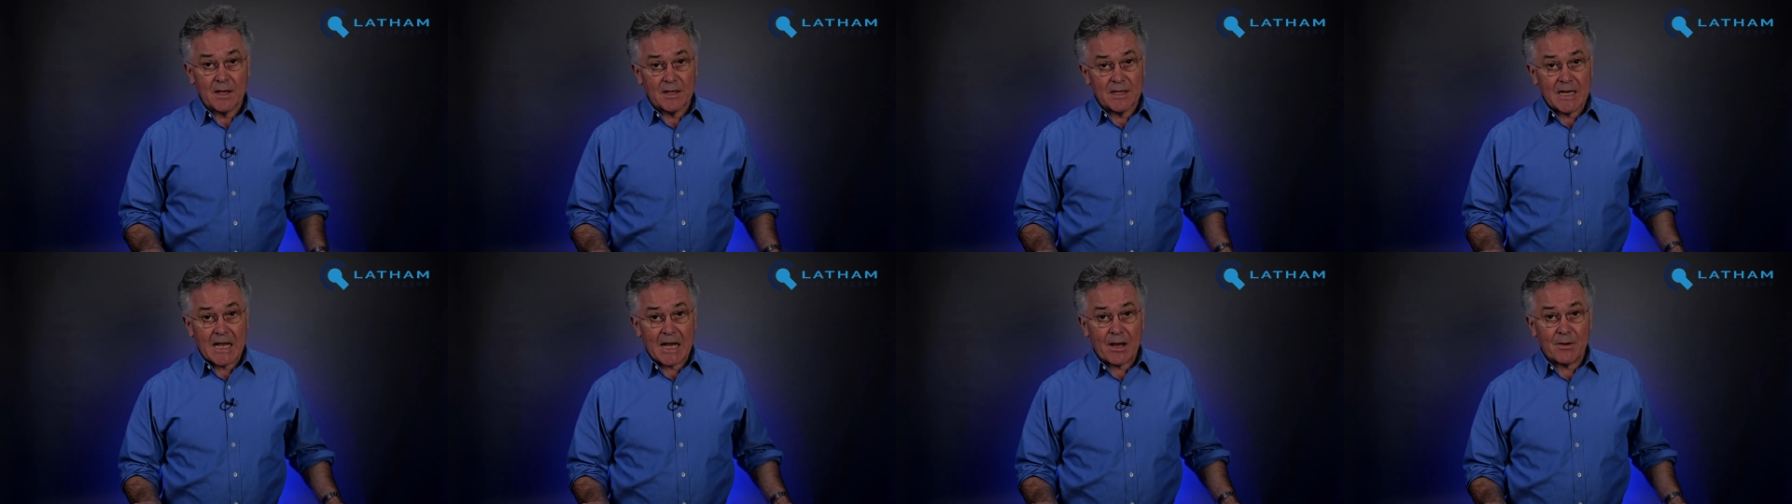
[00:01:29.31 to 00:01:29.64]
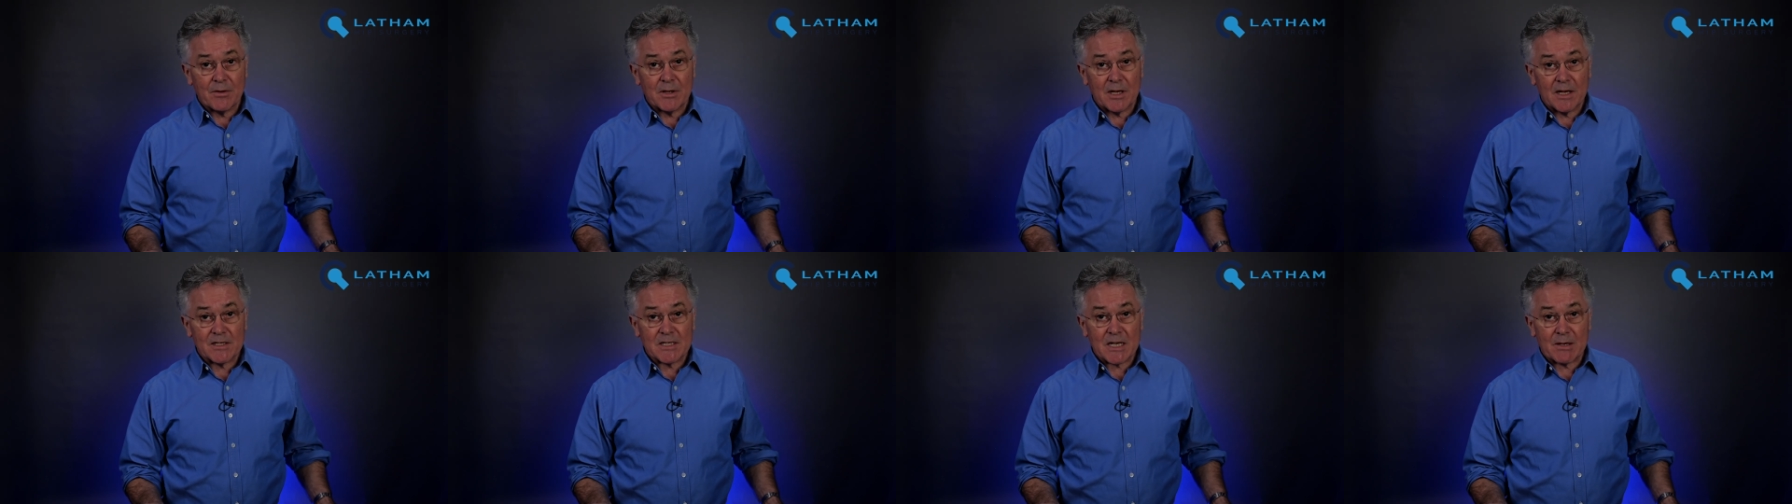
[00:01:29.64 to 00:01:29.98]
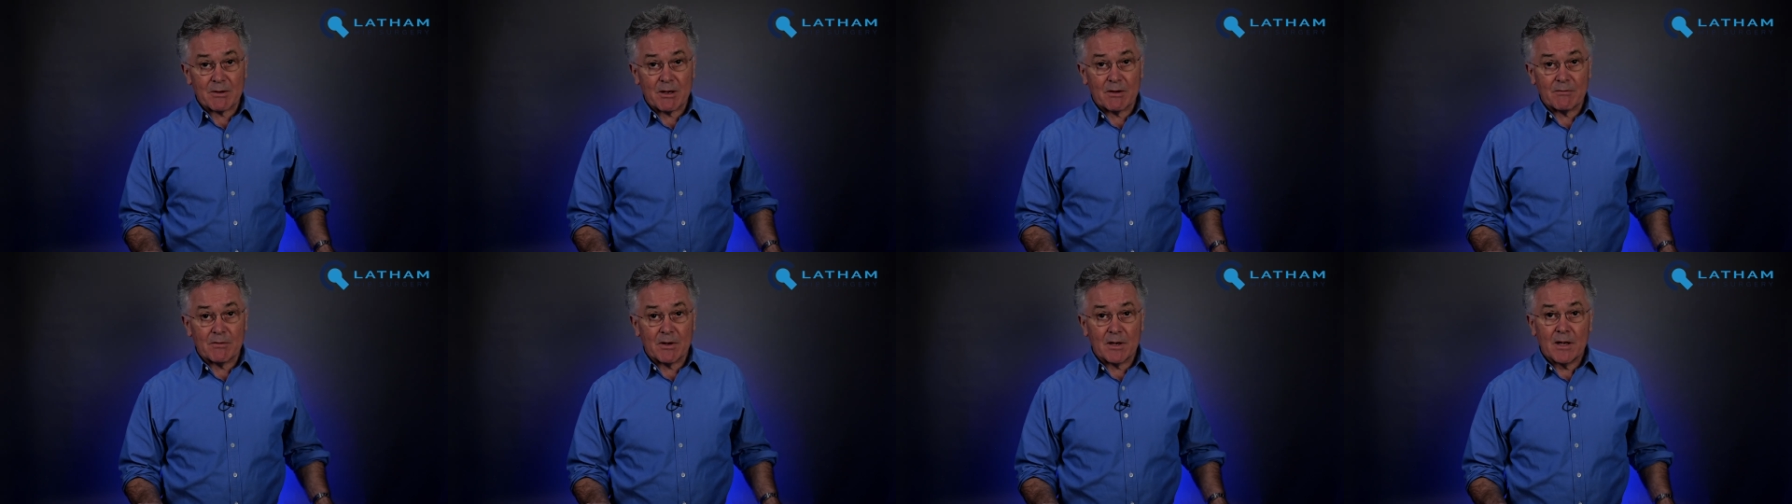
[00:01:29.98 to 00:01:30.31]
Nowadays,
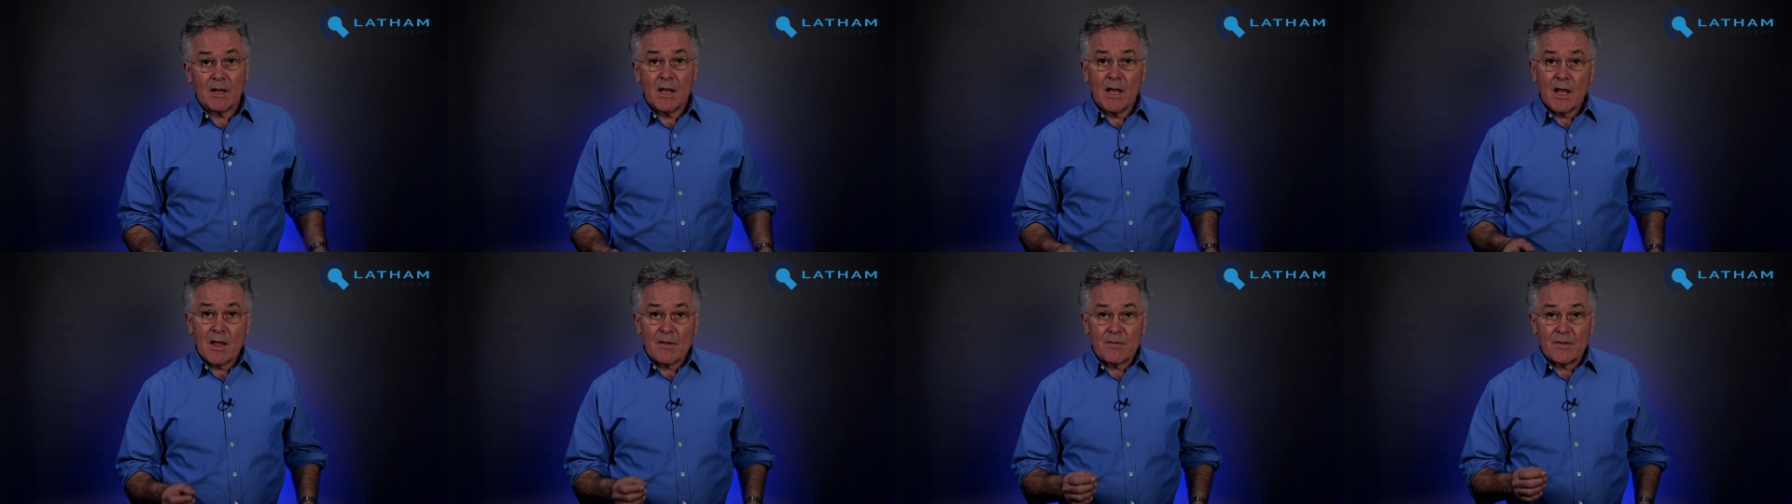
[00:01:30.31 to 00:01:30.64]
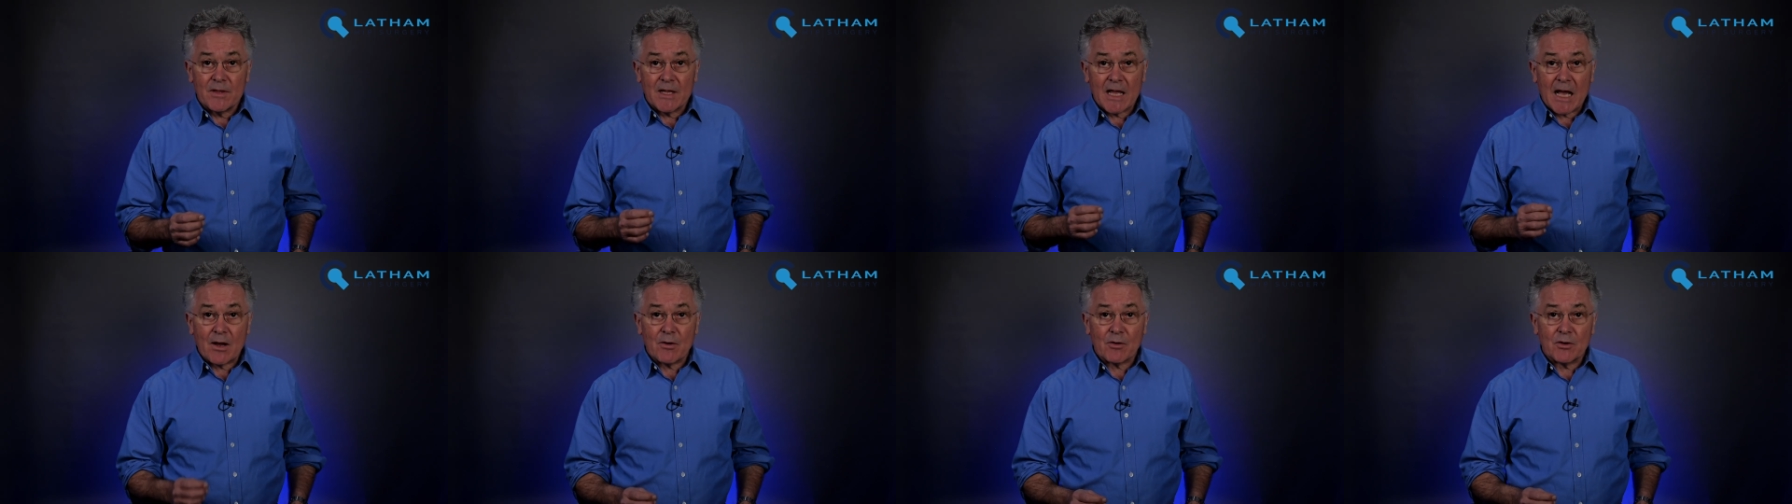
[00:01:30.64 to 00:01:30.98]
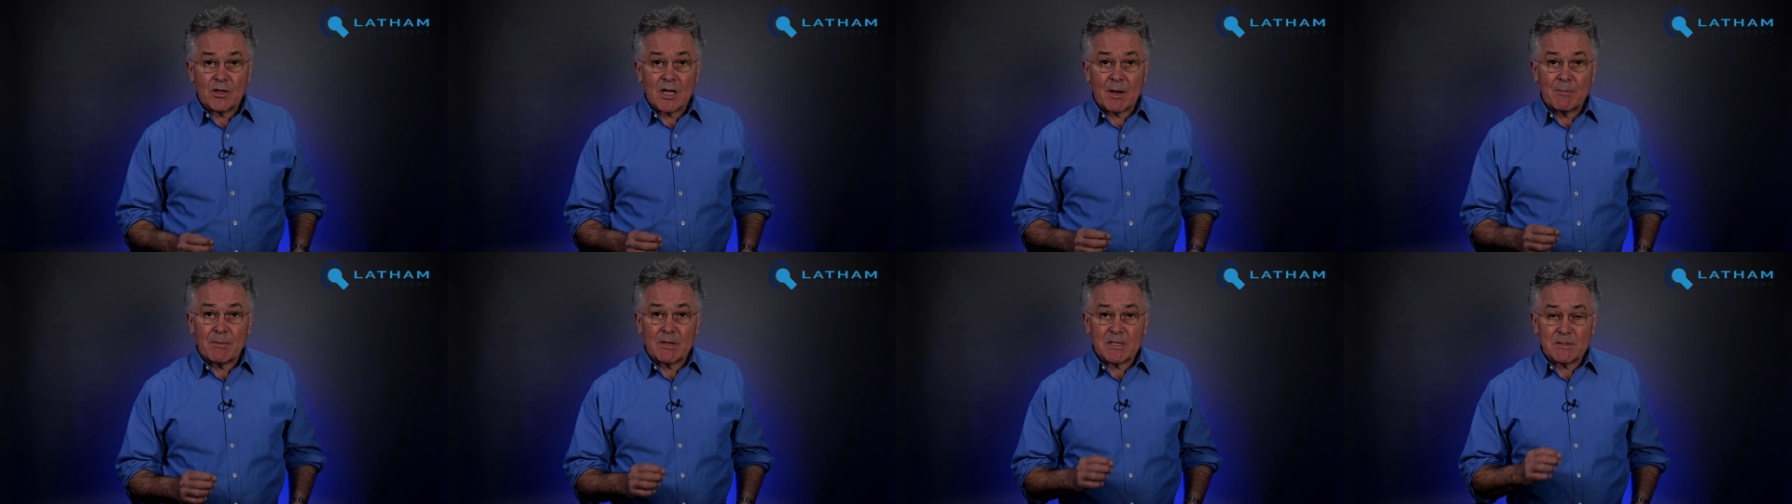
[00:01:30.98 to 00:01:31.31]
however, the
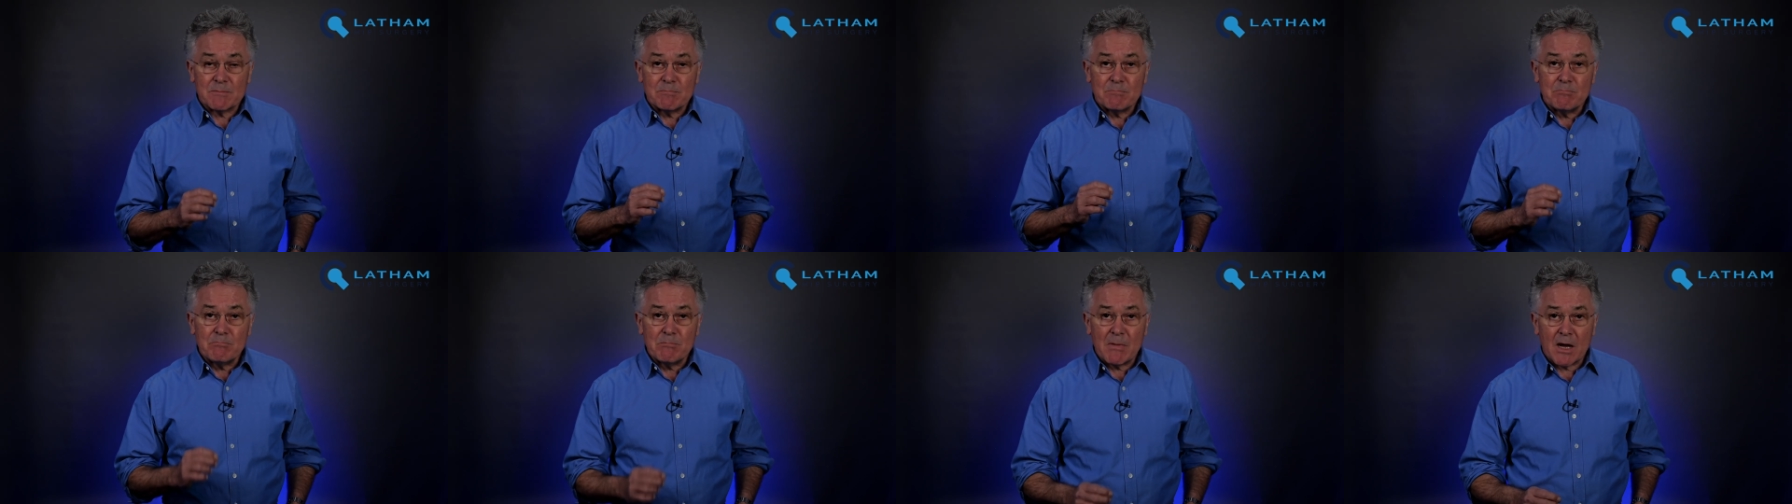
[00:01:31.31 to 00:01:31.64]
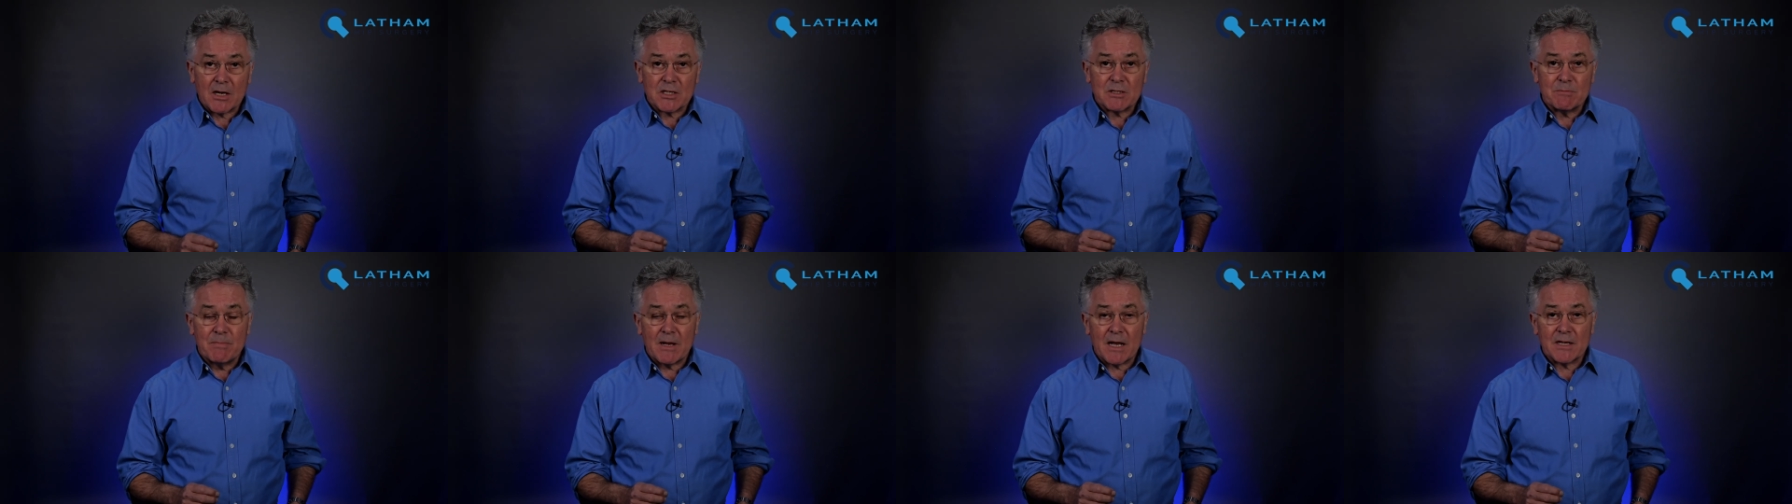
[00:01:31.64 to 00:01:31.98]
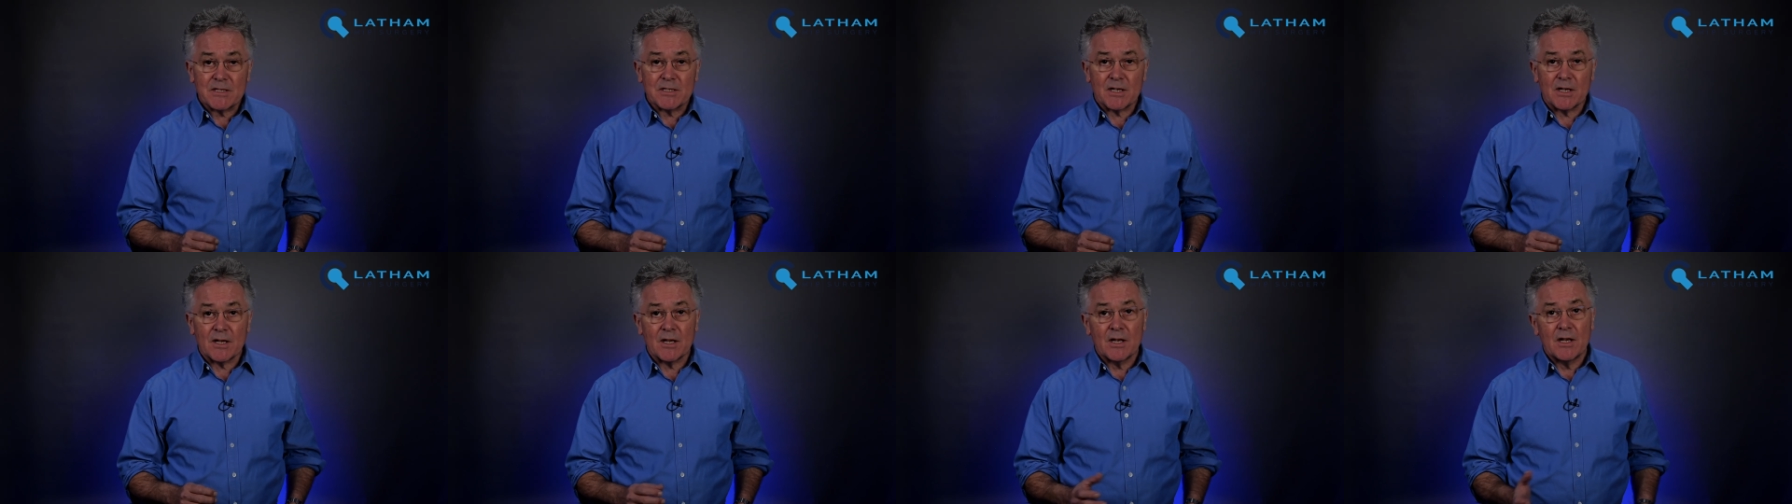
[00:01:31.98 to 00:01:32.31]
outcome is much
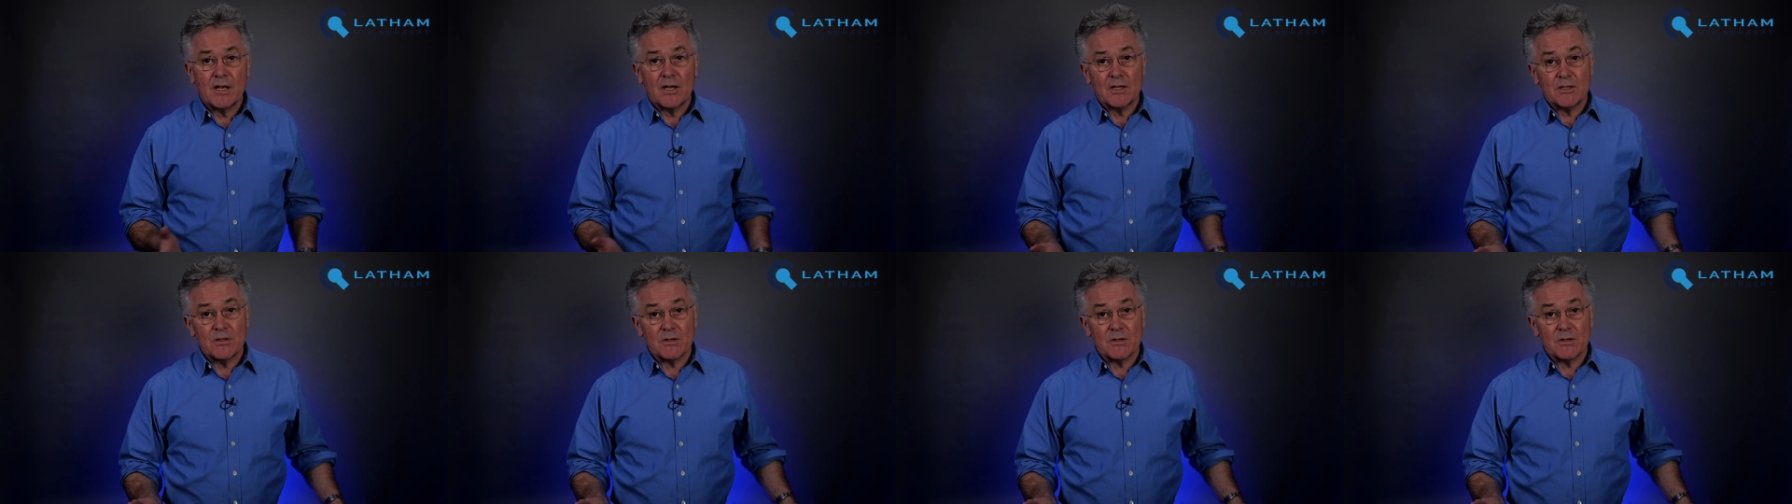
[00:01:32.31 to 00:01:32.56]
better